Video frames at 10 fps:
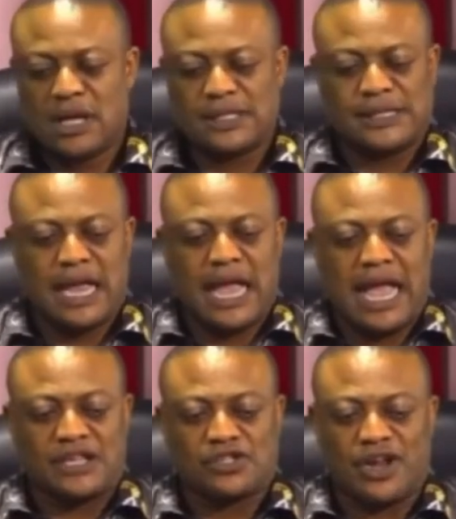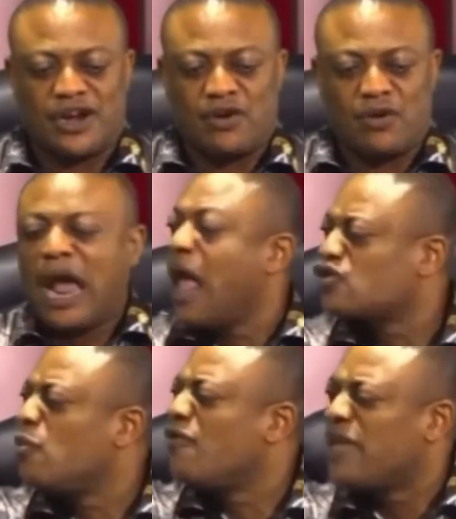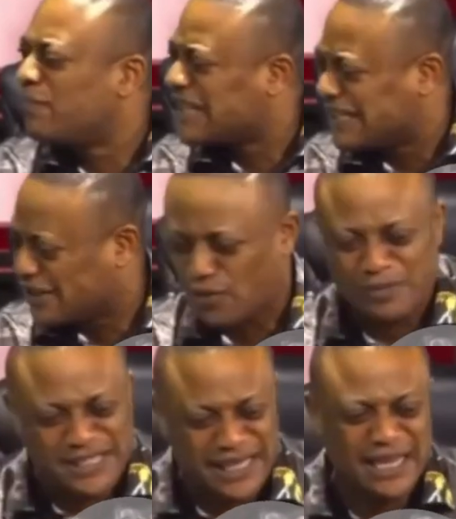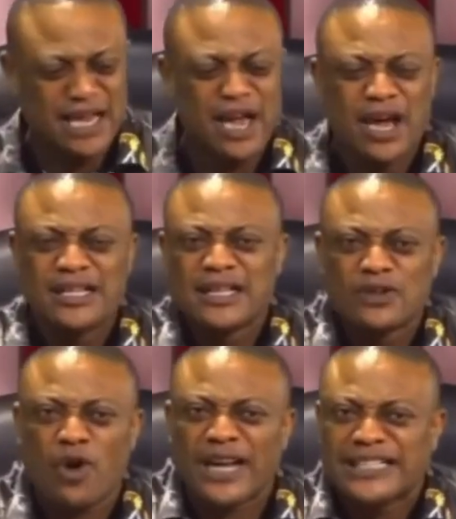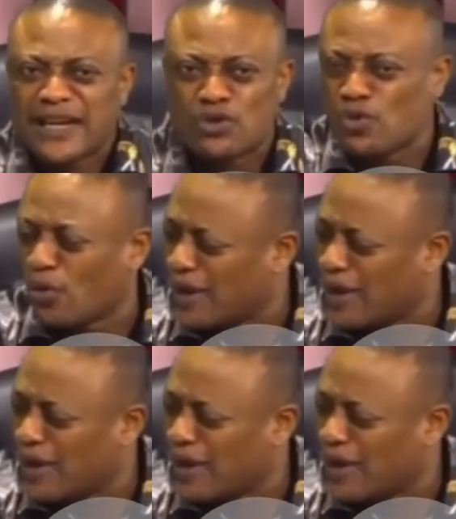Say, I saw no some of the churches. You see, correction here to